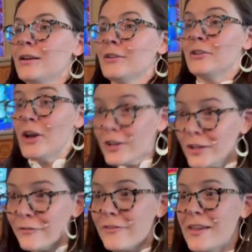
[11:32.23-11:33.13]

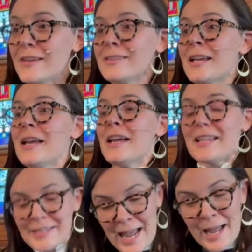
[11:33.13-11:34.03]
None of this
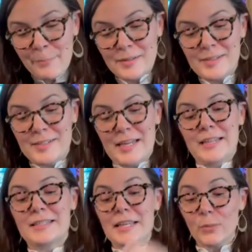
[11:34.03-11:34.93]
is
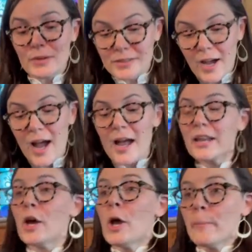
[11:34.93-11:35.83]
happenstance. It was
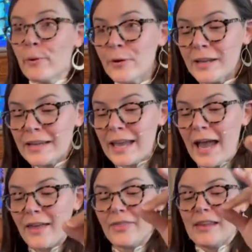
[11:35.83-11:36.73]
God putting
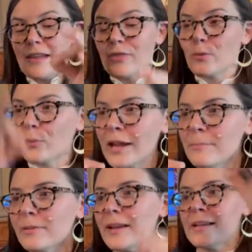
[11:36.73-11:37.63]
Kathy in the
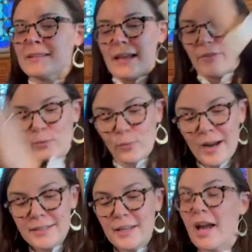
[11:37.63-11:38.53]
right place at the
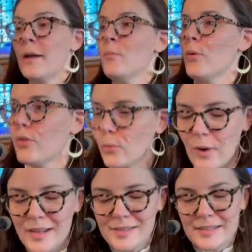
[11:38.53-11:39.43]
right time with the
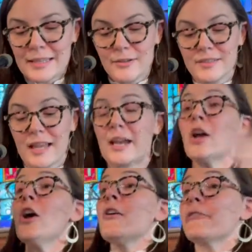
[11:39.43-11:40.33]
right skill set
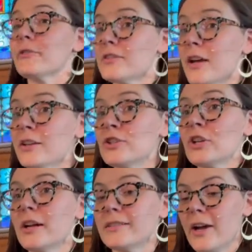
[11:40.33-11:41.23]
for
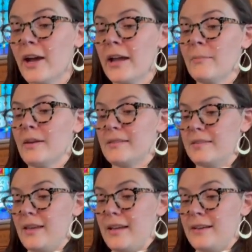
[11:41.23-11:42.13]
such a time as
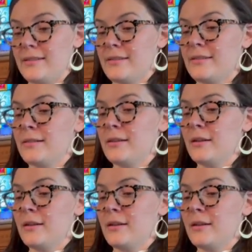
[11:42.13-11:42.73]
this.